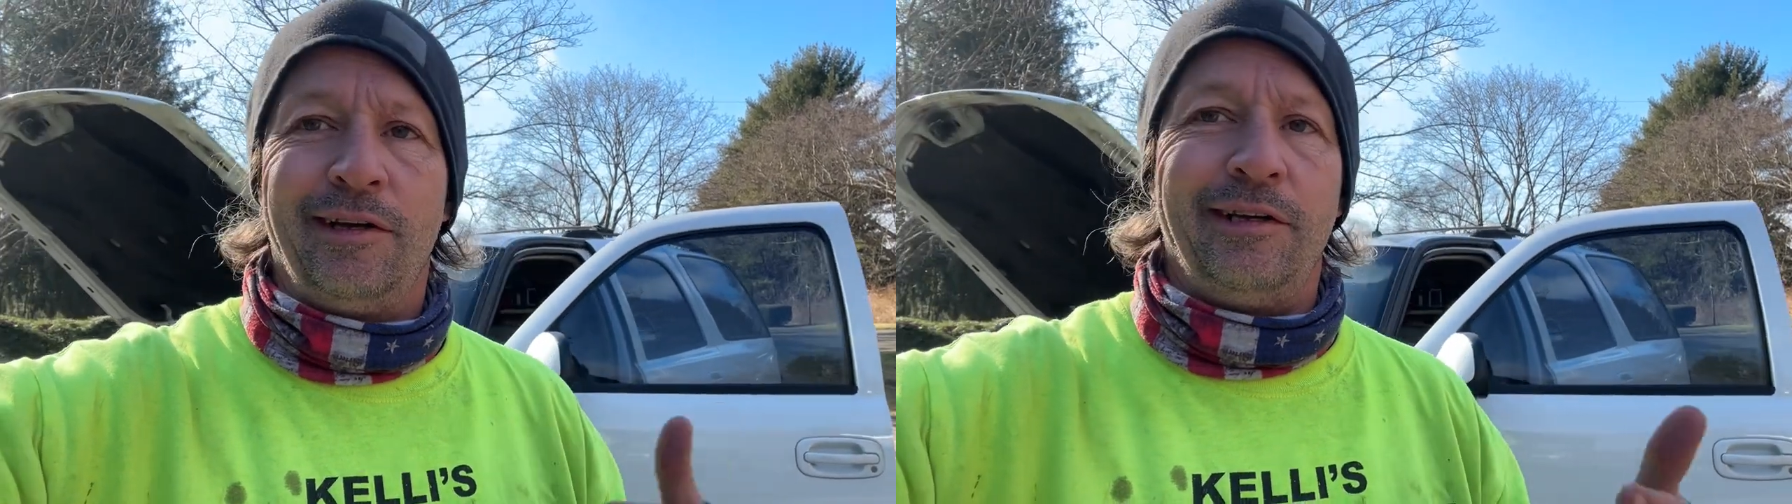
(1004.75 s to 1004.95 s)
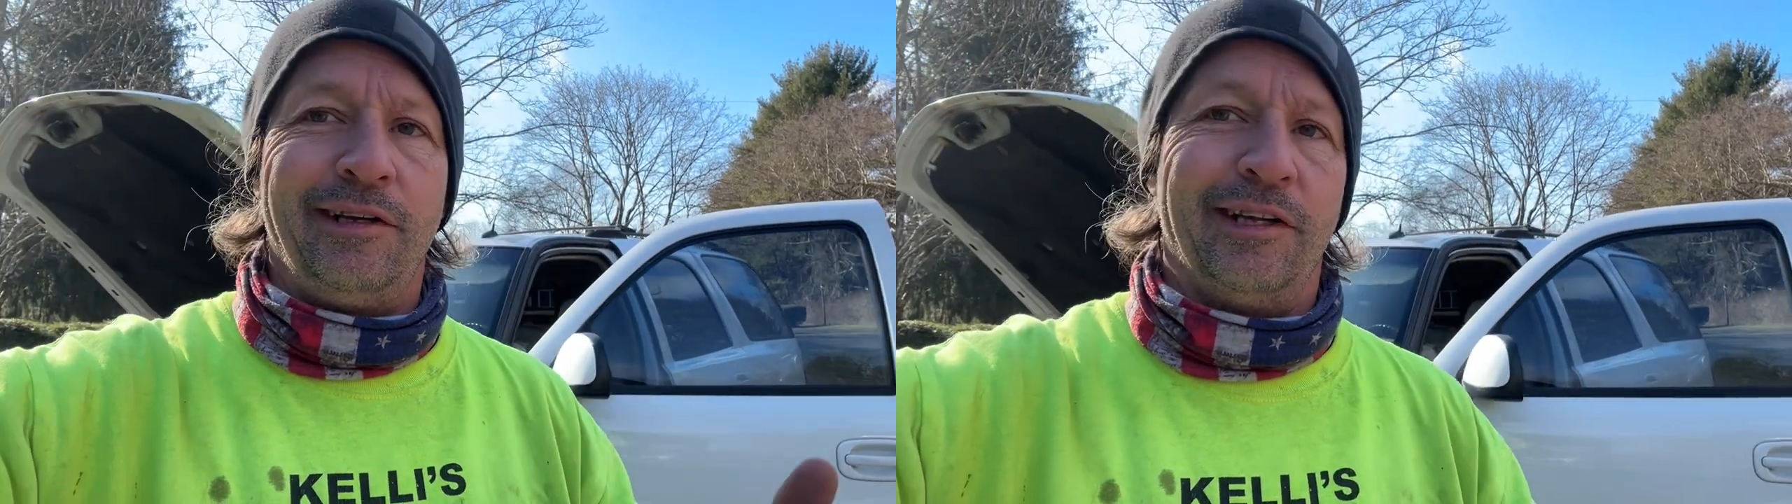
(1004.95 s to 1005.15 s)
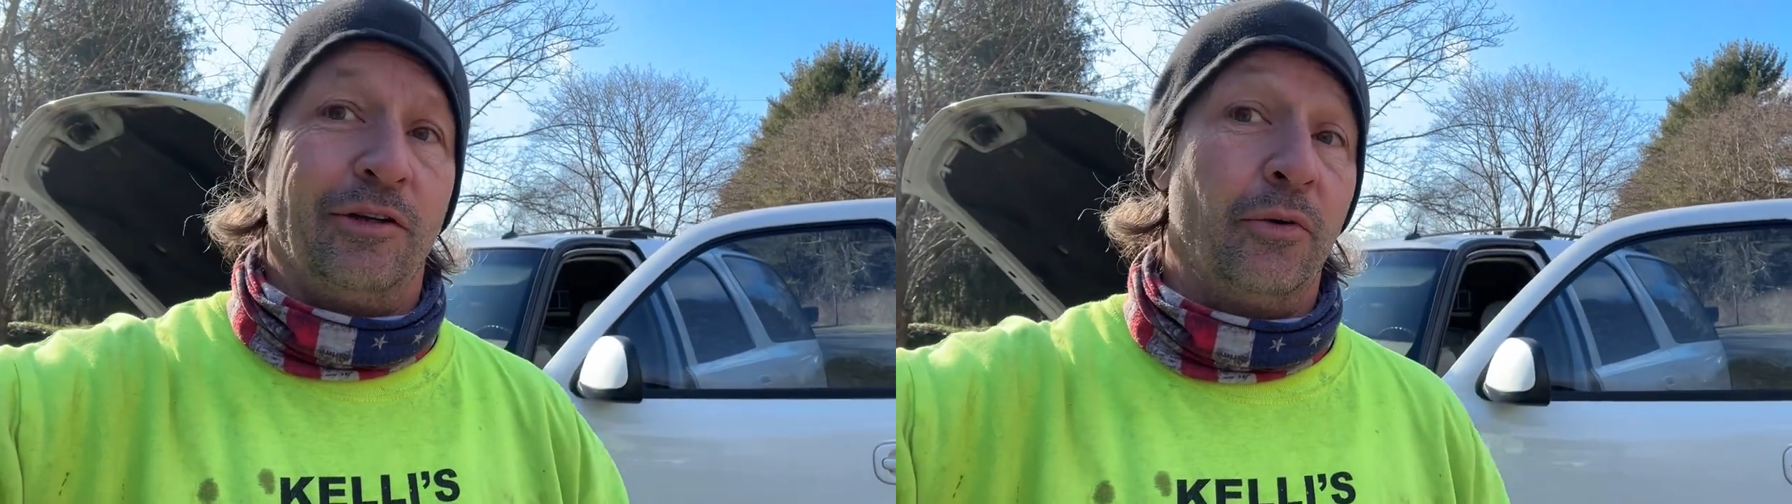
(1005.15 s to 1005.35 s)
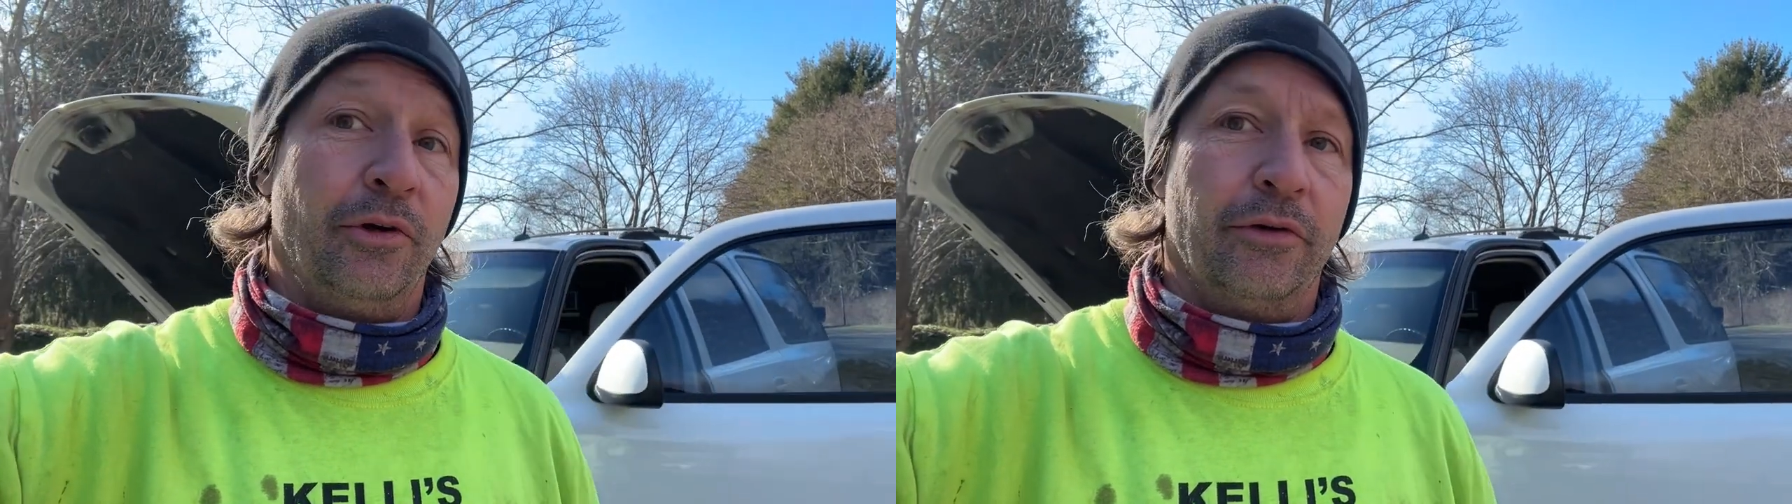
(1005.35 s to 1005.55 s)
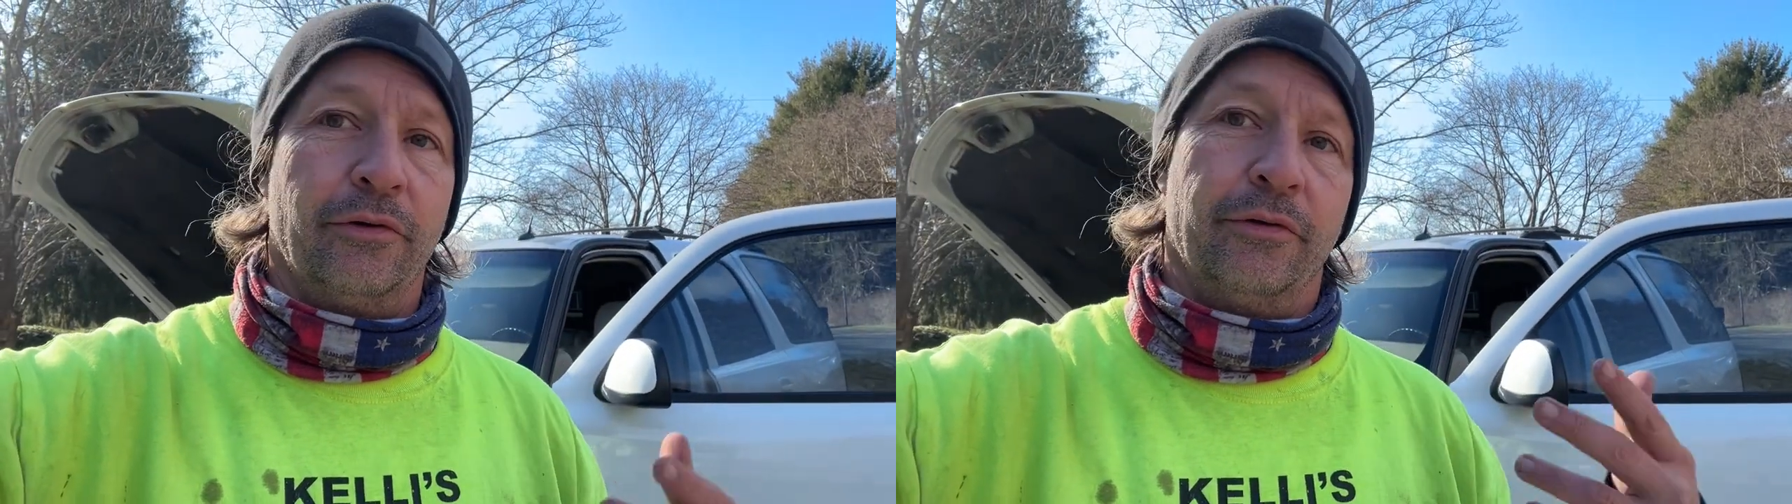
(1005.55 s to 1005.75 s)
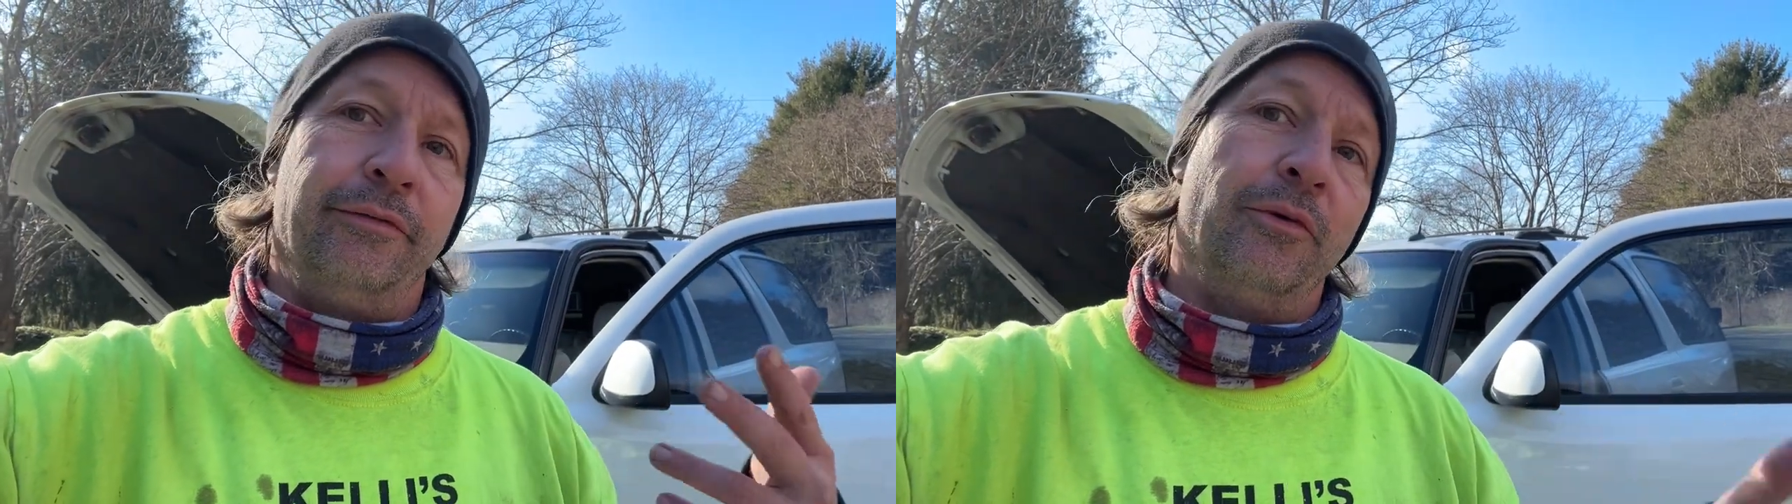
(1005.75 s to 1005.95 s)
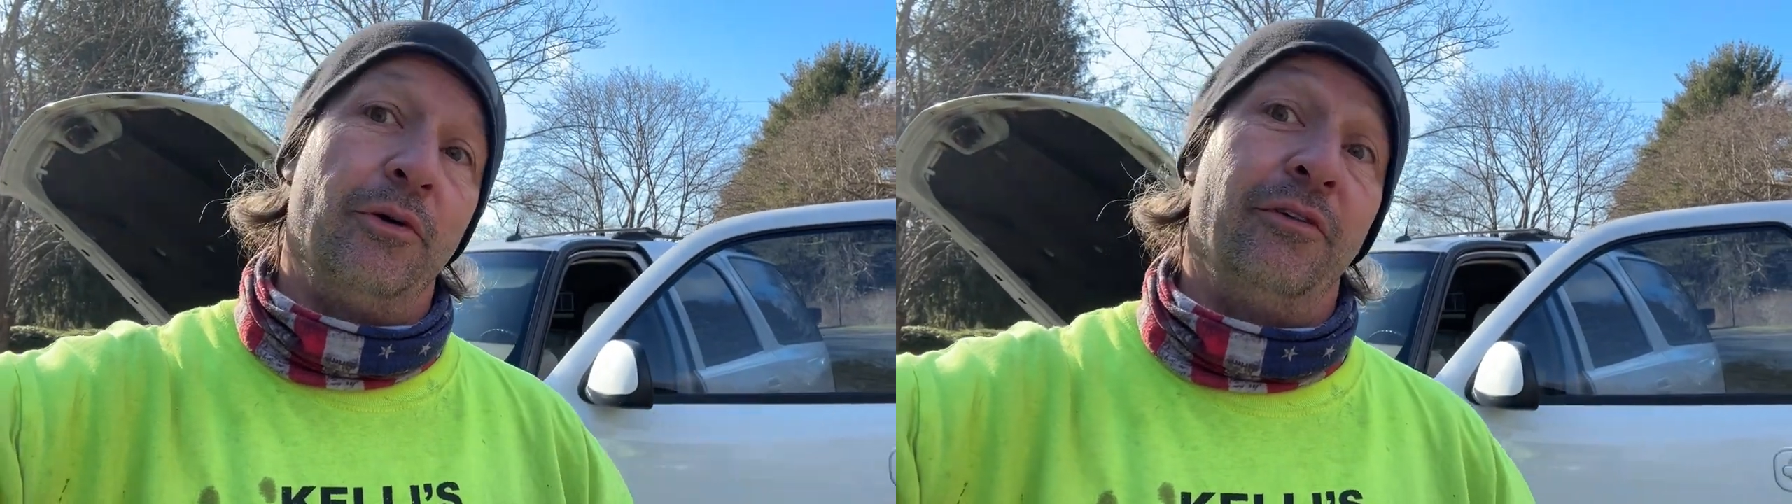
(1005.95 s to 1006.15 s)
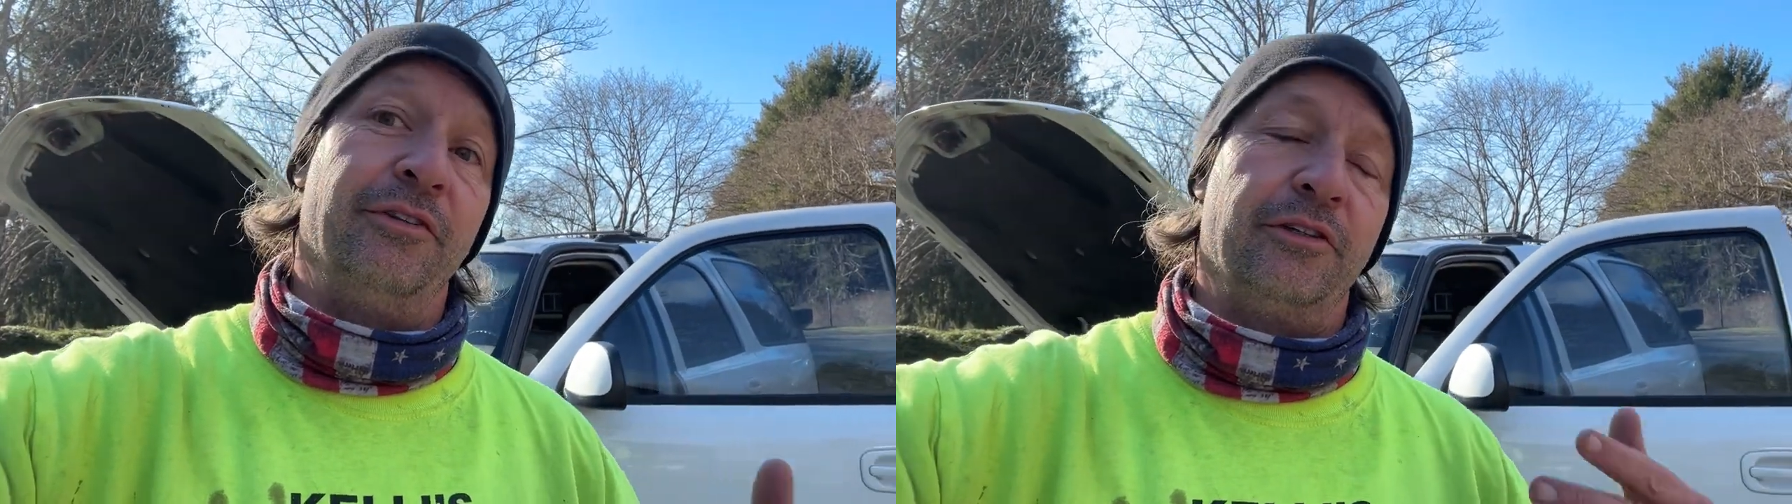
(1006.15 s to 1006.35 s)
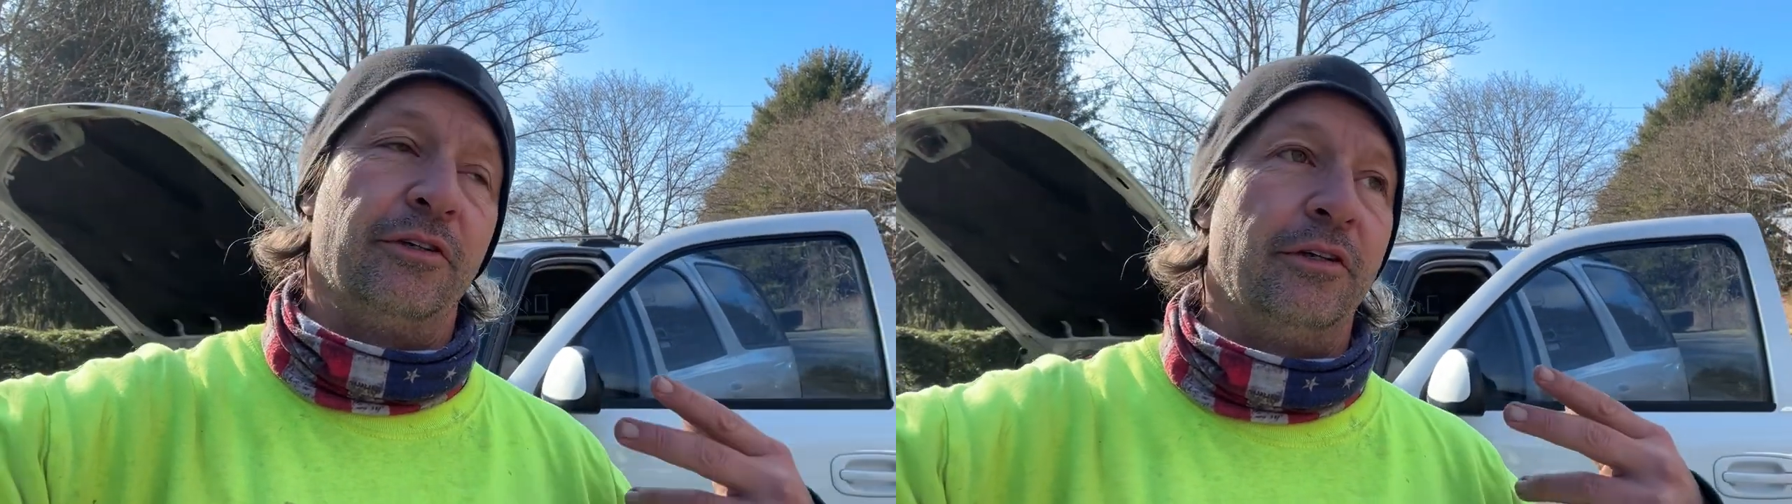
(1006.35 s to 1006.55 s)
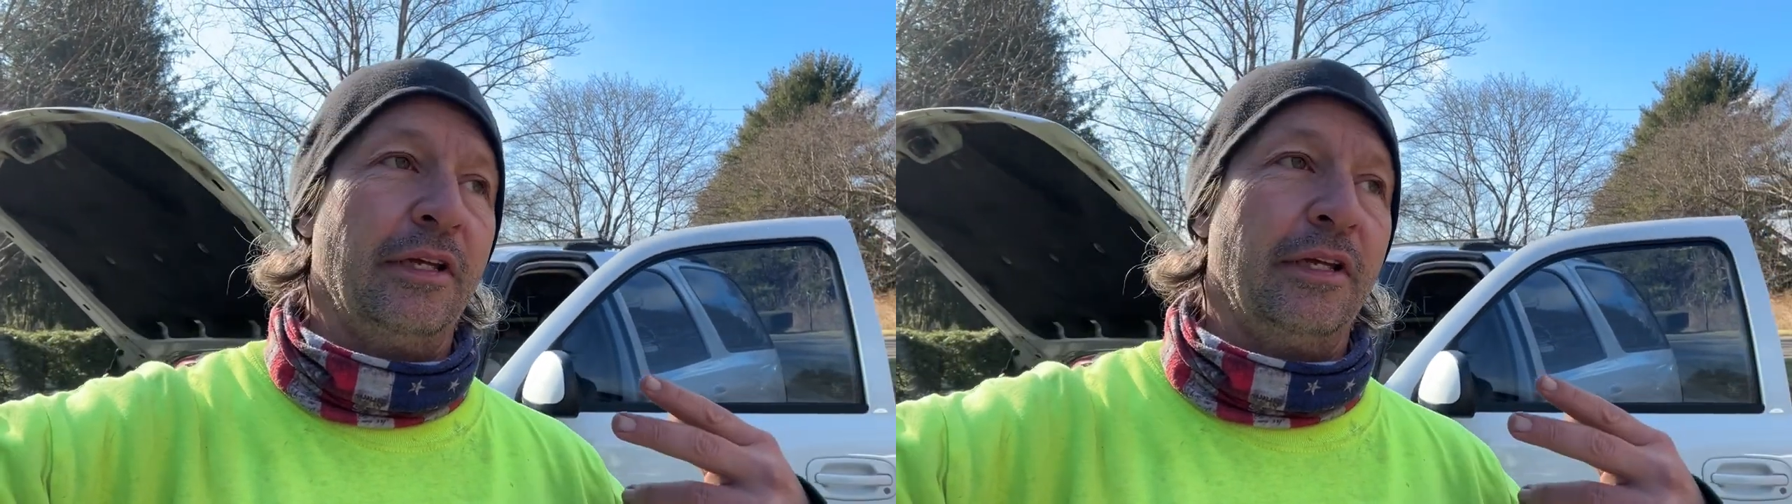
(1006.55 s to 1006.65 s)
you can get the oil filter,